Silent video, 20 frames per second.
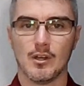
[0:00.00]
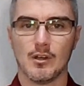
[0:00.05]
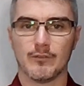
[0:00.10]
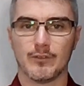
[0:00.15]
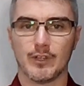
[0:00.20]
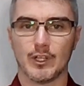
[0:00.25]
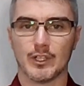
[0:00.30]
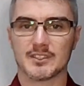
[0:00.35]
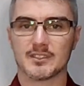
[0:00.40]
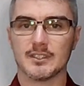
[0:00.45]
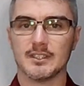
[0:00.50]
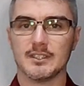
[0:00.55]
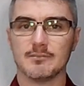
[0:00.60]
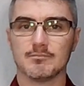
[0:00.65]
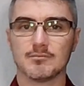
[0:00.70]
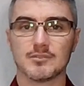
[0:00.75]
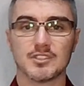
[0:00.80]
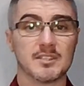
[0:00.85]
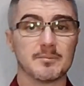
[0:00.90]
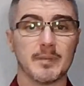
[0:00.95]
Firstly,
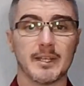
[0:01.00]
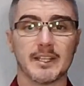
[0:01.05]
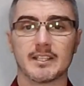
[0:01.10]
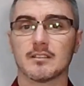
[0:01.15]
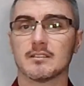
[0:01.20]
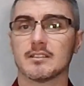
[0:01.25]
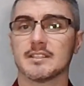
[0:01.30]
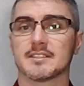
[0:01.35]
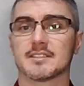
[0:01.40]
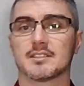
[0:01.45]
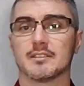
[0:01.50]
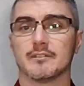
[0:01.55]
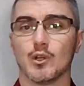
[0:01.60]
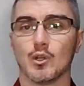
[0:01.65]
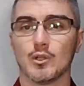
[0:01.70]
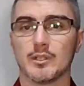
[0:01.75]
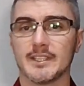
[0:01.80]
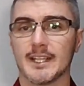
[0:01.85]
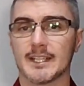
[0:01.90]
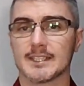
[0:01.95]
just make a list of
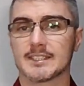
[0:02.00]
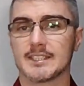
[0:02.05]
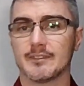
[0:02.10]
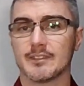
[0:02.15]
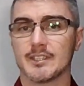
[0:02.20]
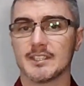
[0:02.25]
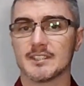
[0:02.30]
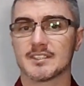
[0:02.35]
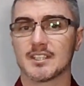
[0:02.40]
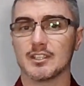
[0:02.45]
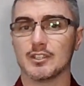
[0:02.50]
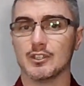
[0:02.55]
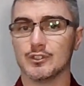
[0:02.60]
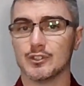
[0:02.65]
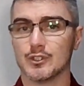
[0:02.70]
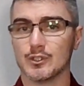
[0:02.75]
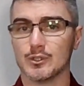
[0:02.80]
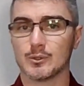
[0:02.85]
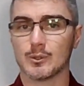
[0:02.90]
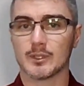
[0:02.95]
all the activities that you
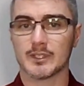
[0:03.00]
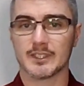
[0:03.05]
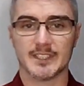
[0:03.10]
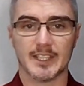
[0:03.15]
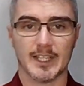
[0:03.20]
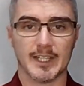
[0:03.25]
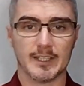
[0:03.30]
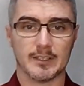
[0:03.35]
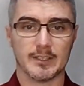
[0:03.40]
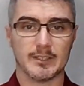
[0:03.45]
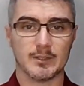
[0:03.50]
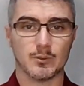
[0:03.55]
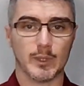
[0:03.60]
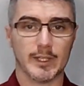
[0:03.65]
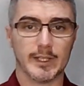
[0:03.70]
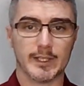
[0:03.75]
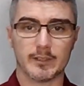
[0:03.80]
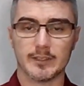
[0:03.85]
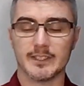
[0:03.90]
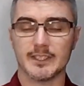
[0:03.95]
do on a daily,
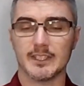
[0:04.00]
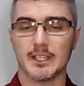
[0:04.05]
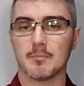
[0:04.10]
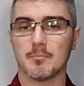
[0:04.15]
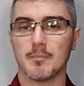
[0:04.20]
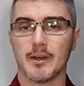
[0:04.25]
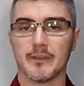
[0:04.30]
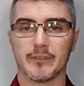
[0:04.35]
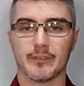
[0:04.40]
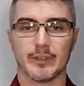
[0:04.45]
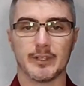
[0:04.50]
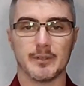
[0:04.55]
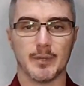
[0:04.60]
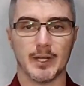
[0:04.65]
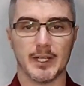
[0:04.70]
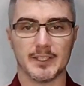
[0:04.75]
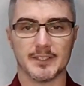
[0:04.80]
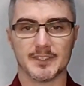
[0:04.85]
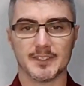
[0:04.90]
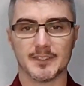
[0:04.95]
weekly, and monthly
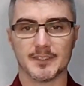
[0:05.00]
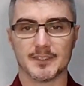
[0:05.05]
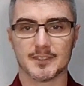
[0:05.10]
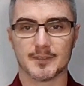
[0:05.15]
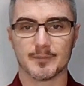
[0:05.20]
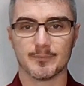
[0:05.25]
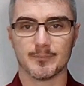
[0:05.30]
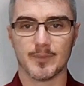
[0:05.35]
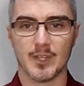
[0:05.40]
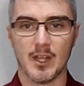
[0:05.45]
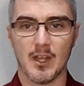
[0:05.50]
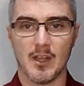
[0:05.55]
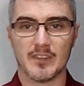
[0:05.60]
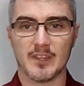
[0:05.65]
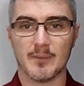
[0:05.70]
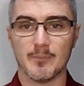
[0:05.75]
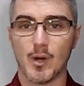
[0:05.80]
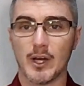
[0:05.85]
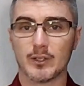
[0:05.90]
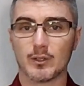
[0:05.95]
basis.
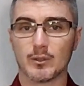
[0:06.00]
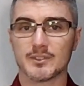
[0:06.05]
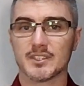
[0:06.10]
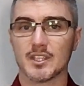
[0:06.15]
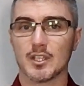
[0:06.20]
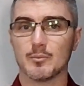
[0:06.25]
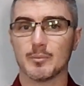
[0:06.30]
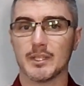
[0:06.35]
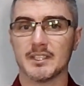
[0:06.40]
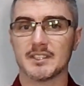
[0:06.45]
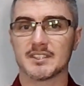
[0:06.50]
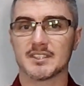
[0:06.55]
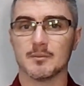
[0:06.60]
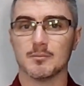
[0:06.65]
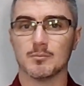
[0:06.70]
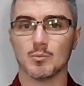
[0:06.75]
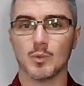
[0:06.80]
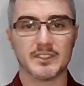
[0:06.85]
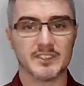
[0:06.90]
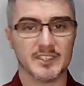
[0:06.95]
There might also be
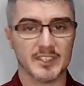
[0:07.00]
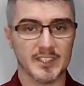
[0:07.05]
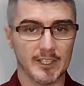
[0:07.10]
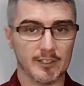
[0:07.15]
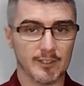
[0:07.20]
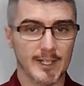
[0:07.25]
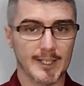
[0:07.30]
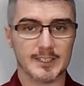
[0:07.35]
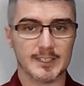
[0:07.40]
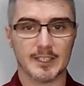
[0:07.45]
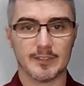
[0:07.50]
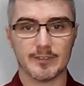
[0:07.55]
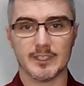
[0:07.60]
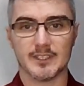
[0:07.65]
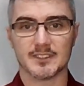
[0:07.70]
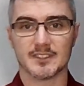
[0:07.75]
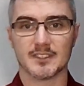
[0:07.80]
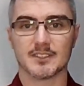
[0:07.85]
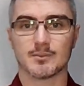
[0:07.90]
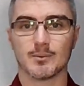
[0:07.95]
some once-a-year
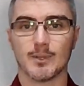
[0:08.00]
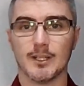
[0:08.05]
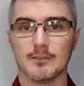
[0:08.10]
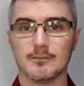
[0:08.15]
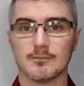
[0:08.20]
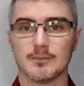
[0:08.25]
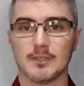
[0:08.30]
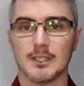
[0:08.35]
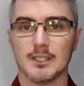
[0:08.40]
activities as well.